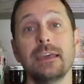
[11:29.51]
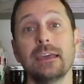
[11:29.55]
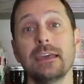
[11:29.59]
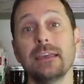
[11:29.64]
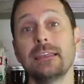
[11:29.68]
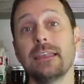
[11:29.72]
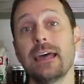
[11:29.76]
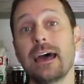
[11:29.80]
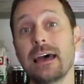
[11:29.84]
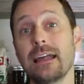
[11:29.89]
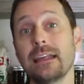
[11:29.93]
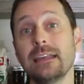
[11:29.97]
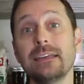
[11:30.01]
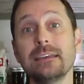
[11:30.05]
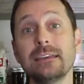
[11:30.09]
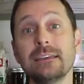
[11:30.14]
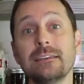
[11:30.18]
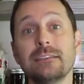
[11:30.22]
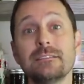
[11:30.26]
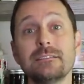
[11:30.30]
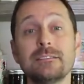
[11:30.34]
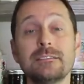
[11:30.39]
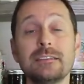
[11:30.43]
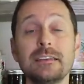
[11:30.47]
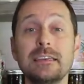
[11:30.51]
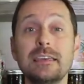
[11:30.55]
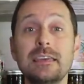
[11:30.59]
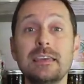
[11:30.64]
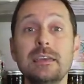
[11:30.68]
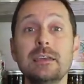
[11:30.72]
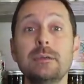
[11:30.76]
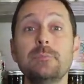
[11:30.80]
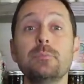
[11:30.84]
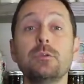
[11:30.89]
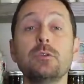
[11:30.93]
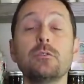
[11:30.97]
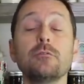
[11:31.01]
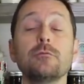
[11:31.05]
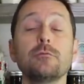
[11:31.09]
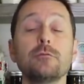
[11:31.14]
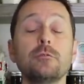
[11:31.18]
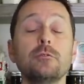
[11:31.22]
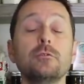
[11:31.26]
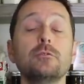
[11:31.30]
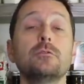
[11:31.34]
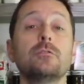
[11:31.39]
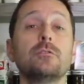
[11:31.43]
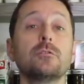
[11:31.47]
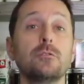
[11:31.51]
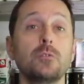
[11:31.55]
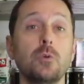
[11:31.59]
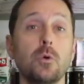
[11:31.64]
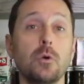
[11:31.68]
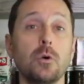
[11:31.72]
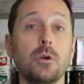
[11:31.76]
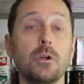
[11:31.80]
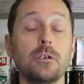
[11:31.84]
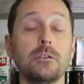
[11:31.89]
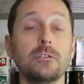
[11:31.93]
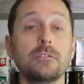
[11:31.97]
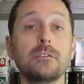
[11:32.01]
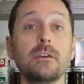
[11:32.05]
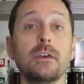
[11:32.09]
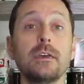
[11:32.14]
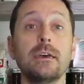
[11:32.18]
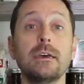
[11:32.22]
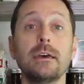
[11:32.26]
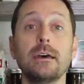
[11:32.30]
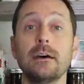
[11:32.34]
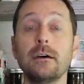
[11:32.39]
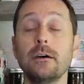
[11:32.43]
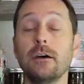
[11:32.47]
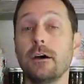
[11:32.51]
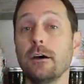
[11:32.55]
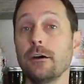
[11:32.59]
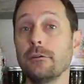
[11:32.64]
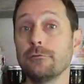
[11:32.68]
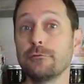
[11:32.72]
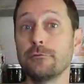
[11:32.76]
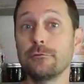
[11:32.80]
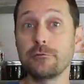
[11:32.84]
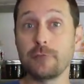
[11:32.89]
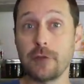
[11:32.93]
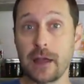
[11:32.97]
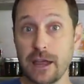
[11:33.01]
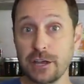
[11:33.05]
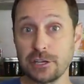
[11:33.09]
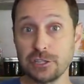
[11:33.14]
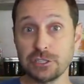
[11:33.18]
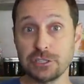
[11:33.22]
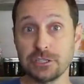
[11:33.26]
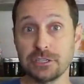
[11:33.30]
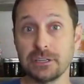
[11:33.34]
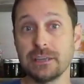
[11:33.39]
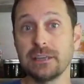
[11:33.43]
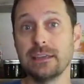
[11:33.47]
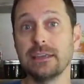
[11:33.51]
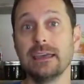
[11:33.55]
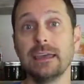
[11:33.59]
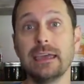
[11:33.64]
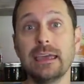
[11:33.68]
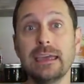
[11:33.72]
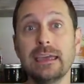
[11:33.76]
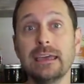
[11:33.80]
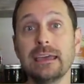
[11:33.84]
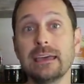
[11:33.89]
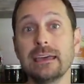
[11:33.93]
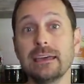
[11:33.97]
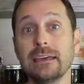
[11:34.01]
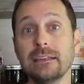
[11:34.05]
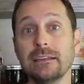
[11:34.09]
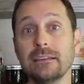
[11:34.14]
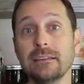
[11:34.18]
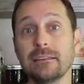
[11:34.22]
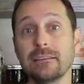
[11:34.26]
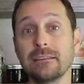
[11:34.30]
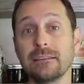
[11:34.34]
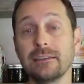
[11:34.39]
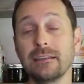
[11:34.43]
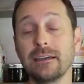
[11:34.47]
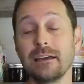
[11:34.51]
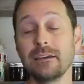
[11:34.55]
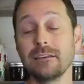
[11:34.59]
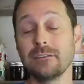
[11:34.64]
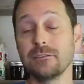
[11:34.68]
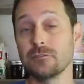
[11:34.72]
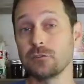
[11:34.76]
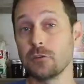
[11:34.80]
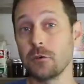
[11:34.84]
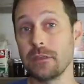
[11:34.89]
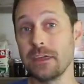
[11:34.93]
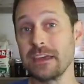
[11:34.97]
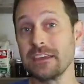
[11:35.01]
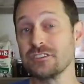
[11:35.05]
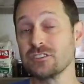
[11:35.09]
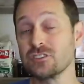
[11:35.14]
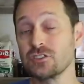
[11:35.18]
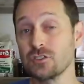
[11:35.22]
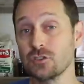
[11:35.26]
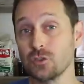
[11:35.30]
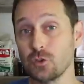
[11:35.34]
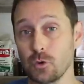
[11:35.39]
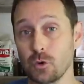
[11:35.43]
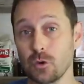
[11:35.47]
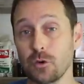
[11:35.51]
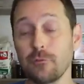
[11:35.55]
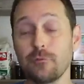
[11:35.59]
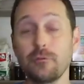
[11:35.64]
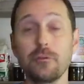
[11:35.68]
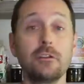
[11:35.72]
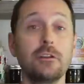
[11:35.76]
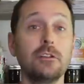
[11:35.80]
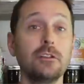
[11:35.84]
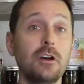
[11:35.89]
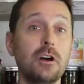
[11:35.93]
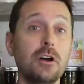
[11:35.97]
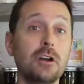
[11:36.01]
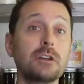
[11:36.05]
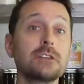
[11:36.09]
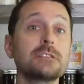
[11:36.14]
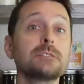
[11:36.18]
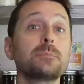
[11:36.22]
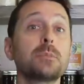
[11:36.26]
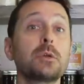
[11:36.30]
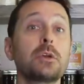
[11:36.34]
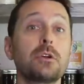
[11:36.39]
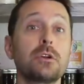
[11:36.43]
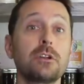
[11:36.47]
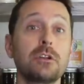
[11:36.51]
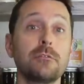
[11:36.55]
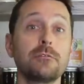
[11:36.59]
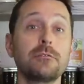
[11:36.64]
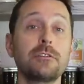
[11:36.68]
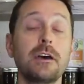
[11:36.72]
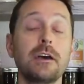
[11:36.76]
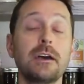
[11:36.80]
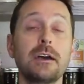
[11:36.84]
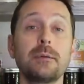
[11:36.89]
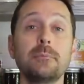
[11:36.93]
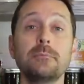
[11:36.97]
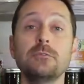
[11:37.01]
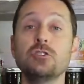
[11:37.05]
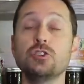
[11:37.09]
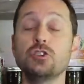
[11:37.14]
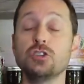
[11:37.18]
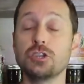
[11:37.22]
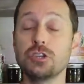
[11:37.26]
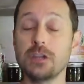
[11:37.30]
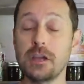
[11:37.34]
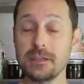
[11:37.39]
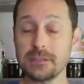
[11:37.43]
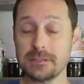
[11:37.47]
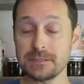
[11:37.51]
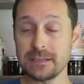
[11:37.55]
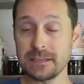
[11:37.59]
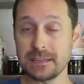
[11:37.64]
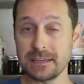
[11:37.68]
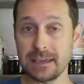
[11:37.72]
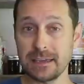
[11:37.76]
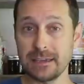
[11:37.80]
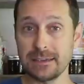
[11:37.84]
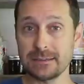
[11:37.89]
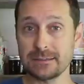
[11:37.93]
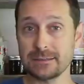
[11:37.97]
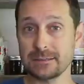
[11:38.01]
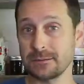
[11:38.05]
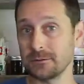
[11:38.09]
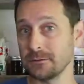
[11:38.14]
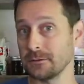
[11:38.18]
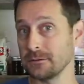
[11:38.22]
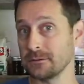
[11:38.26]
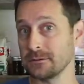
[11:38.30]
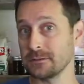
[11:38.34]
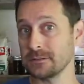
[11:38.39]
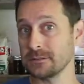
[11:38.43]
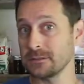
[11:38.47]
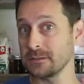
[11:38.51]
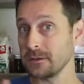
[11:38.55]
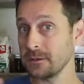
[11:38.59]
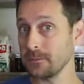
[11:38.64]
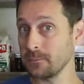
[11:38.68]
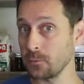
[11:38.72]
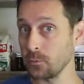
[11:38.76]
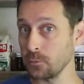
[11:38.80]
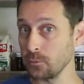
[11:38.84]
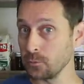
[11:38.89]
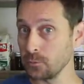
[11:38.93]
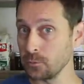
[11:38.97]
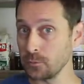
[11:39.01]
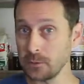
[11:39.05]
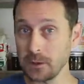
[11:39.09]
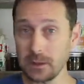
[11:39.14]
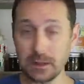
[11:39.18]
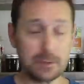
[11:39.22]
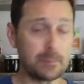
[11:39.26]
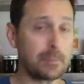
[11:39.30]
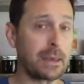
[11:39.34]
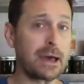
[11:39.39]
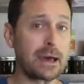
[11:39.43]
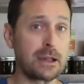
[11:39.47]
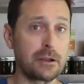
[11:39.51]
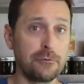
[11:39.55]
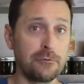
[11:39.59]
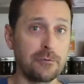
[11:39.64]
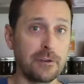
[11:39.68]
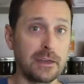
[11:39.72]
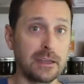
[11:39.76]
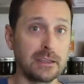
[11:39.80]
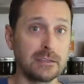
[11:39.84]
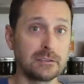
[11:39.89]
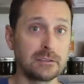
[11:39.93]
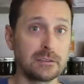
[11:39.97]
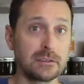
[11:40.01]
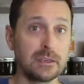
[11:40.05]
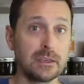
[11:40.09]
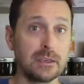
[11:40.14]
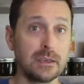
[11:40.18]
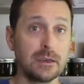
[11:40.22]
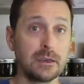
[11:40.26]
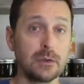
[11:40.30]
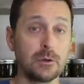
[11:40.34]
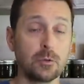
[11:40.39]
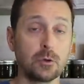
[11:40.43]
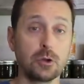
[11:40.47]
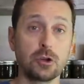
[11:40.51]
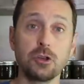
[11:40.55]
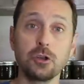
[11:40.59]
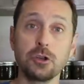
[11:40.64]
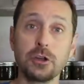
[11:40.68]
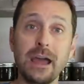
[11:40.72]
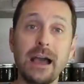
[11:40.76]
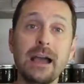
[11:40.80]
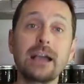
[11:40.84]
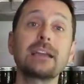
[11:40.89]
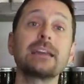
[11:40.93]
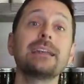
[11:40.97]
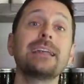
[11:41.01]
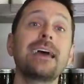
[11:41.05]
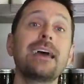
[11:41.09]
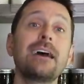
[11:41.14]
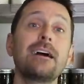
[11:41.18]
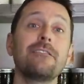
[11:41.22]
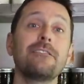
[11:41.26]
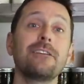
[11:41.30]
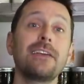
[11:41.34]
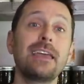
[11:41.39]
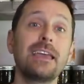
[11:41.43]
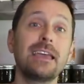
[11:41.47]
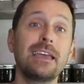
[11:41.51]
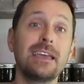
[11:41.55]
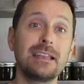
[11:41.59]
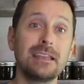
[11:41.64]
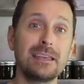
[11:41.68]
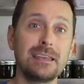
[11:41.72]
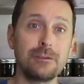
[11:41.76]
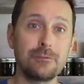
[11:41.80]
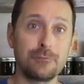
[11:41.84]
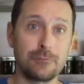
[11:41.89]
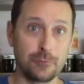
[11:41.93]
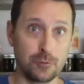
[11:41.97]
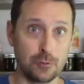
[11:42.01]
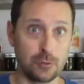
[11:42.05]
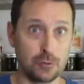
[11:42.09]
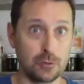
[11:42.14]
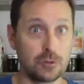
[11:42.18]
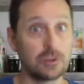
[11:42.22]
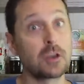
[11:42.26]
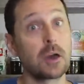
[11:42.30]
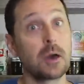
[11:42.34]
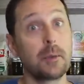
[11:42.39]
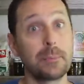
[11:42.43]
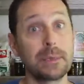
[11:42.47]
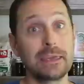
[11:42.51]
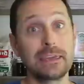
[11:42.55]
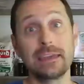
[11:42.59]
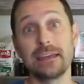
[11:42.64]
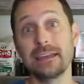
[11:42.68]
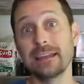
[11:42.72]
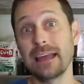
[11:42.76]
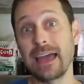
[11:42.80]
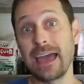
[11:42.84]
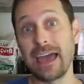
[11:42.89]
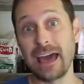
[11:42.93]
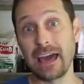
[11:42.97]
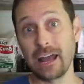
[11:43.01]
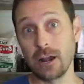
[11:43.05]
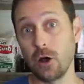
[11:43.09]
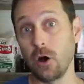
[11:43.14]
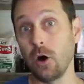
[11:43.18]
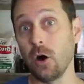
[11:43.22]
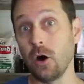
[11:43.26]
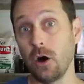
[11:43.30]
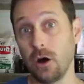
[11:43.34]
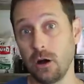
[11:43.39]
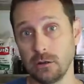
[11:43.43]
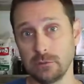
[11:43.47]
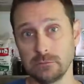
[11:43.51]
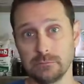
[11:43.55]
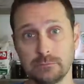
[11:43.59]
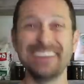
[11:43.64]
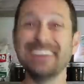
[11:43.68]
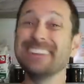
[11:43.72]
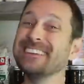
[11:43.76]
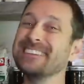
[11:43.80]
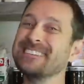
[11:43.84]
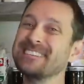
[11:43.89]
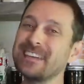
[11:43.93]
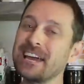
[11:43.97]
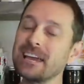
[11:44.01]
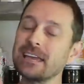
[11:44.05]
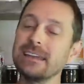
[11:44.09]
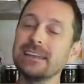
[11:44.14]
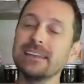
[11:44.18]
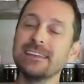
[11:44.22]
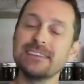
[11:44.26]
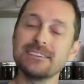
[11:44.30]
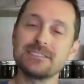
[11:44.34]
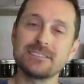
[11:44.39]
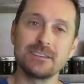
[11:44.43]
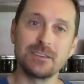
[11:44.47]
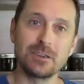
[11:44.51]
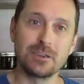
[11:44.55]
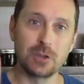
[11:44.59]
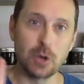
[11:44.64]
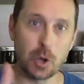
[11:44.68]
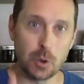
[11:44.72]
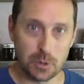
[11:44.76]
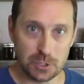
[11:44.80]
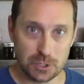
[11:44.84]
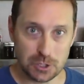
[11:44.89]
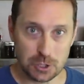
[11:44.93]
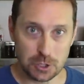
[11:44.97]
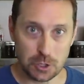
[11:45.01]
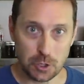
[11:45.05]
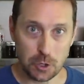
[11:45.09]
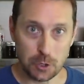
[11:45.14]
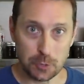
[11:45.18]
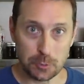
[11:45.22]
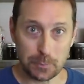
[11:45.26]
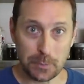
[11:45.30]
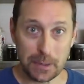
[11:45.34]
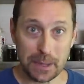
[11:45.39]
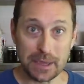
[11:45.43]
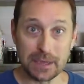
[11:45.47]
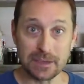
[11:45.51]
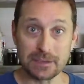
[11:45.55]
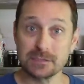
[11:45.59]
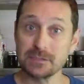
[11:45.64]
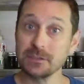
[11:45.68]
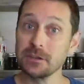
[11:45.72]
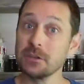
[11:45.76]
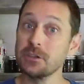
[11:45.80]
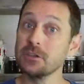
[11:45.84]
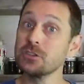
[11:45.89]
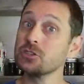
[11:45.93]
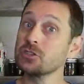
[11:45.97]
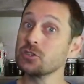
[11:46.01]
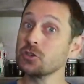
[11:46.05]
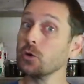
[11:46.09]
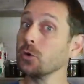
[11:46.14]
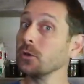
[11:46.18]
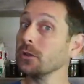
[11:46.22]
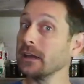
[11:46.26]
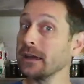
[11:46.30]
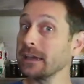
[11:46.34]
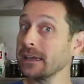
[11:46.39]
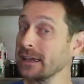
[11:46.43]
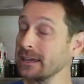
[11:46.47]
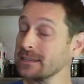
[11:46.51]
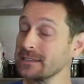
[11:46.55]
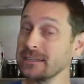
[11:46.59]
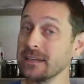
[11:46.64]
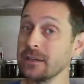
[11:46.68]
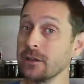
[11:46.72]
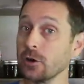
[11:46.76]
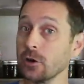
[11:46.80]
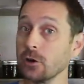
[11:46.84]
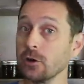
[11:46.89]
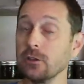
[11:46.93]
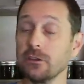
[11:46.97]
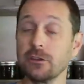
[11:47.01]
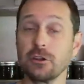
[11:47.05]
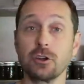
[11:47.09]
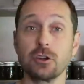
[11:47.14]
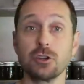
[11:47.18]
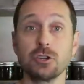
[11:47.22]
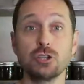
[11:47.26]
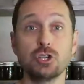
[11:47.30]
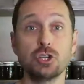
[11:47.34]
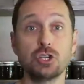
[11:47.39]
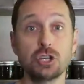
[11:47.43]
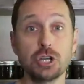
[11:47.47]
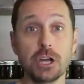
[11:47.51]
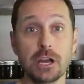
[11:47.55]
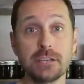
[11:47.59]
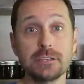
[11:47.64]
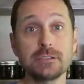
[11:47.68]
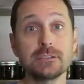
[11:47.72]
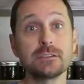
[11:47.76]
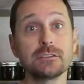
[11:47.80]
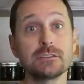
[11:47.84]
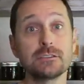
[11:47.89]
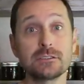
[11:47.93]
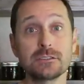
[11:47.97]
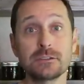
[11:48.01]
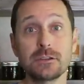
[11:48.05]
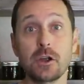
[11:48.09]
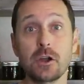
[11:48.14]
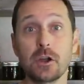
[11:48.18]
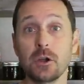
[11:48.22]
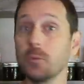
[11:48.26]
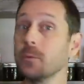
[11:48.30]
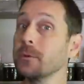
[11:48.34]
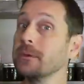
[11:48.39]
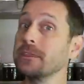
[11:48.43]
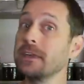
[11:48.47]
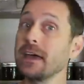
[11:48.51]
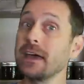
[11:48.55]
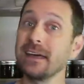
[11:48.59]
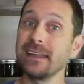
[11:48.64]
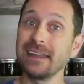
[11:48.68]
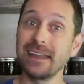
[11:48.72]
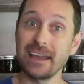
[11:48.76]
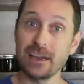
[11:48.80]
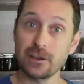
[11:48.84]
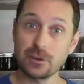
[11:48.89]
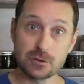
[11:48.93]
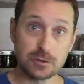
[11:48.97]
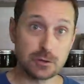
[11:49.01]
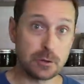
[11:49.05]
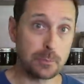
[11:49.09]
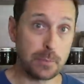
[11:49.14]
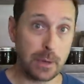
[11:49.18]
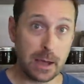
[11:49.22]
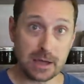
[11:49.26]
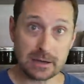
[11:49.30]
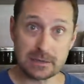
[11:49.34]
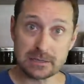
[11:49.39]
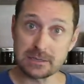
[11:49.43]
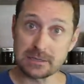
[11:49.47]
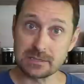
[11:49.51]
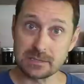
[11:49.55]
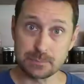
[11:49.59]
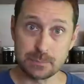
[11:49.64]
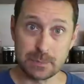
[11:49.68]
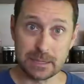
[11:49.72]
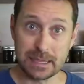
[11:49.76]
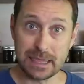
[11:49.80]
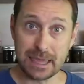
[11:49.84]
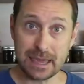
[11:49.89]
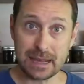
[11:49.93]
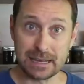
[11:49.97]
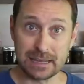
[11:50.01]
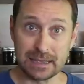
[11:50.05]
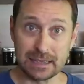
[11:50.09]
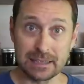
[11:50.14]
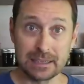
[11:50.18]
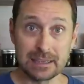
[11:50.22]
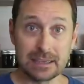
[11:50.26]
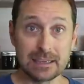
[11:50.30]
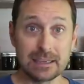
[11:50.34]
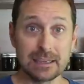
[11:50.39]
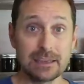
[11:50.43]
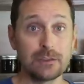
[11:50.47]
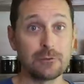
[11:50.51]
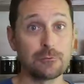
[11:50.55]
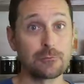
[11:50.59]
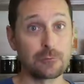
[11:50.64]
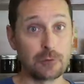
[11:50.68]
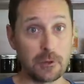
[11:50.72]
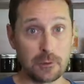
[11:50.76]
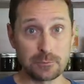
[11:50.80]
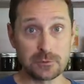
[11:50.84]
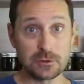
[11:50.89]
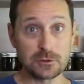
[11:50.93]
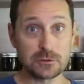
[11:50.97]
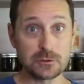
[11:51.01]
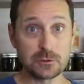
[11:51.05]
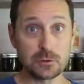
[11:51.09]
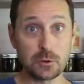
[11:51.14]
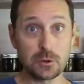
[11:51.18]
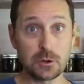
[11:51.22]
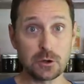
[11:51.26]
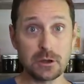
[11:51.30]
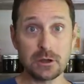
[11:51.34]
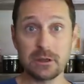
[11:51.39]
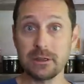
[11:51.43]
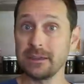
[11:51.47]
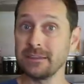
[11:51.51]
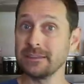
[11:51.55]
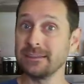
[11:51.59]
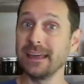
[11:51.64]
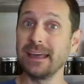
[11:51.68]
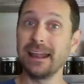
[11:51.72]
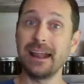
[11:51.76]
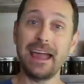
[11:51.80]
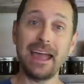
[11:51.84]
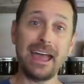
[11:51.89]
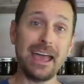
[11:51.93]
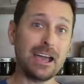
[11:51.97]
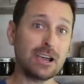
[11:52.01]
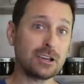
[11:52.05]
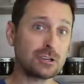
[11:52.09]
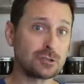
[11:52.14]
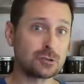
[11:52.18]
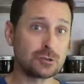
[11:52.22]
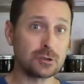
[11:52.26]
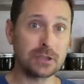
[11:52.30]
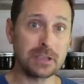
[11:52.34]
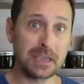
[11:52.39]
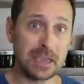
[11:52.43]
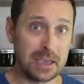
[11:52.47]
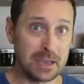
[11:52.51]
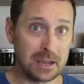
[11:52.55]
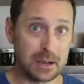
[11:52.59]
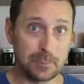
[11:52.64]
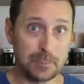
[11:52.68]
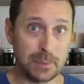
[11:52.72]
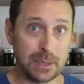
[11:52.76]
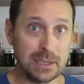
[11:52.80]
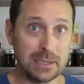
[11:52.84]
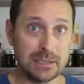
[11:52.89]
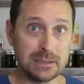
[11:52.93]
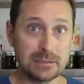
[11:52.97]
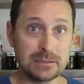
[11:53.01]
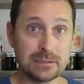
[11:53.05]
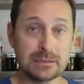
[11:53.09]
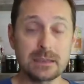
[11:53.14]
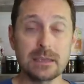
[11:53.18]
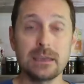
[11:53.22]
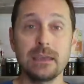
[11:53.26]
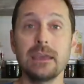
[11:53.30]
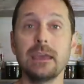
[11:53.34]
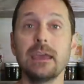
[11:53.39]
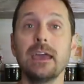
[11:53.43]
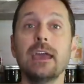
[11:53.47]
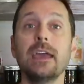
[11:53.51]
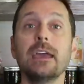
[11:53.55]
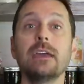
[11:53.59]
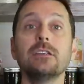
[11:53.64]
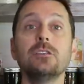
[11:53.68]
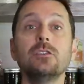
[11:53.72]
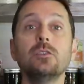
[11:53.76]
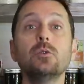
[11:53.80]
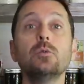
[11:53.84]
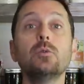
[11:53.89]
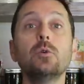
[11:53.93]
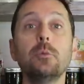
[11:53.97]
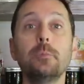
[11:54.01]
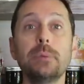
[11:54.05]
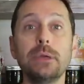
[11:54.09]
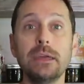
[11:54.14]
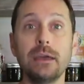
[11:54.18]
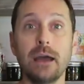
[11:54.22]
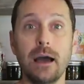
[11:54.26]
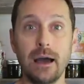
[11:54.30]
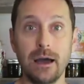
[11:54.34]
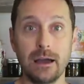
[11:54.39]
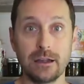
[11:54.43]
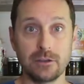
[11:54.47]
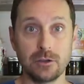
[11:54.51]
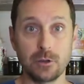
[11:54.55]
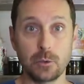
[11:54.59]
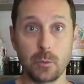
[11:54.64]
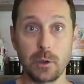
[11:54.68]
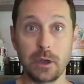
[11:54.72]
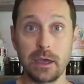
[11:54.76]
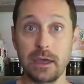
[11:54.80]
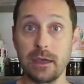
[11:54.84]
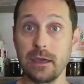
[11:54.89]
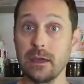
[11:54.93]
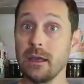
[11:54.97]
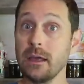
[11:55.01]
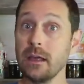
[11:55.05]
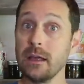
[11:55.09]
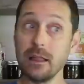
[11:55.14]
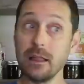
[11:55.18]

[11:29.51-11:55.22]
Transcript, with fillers: And that is to keep your food stores uh, fresh and uh, so they store for the longest period of time just in case there's some really bad event where you're not going to have any food coming in at all. And the second is to go at your own pace. So like I said earlier, just start with that extra box of spaghetti from the store, that extra can of beans, and you will be on your way.